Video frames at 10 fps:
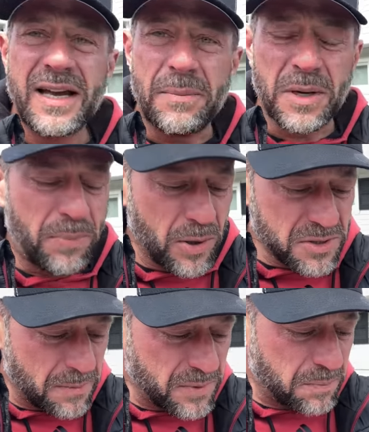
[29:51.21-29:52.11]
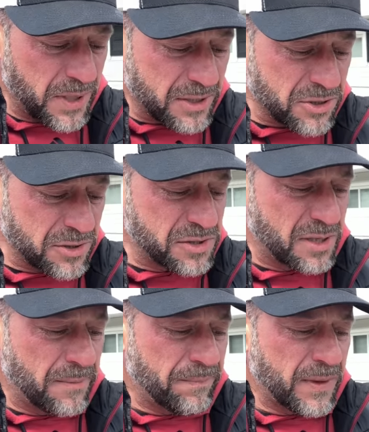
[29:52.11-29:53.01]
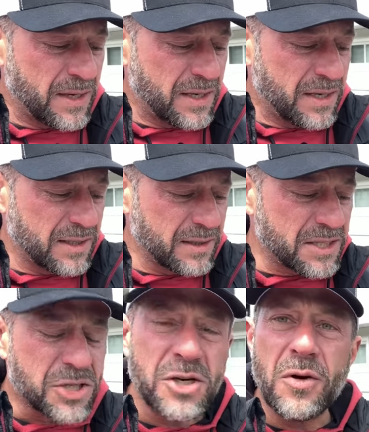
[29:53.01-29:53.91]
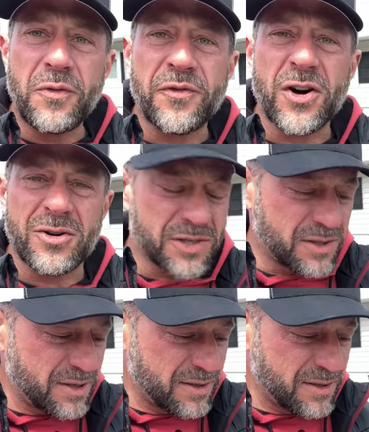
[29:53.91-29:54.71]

I'm going to post up the pictures. Let's go first.